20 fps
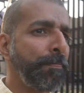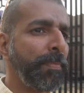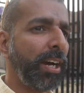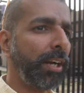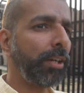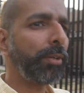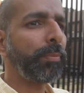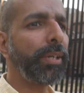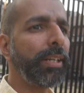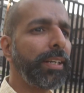
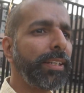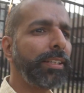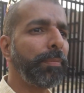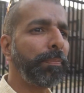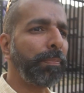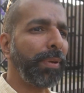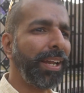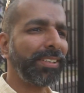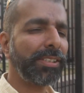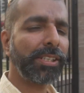ultimately the
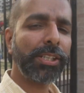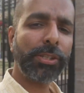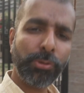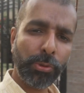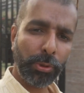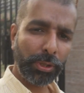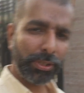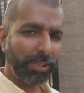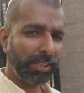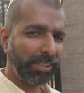plastic
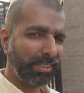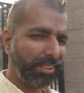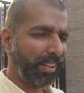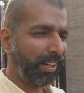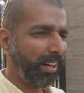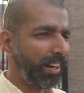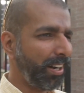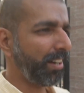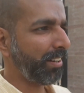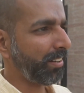choices
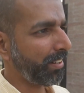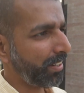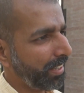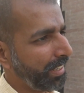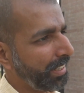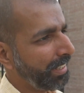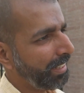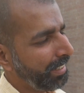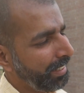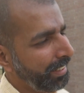are
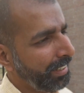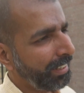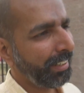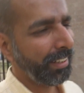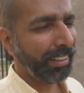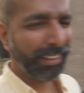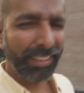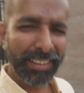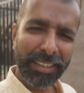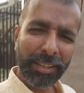
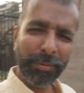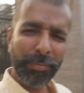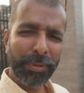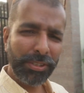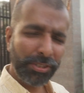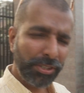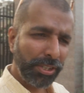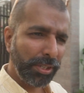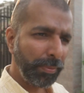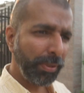a little
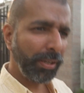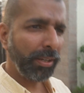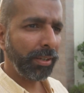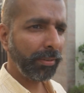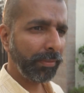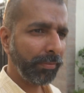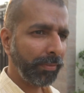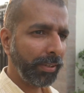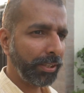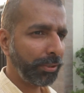bit cheap
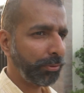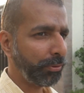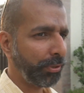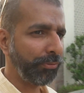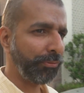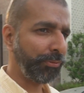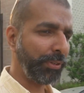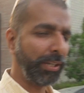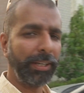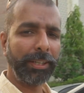and you
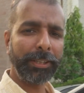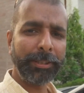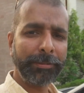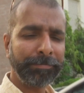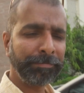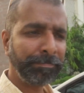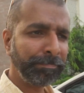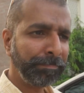can feel it.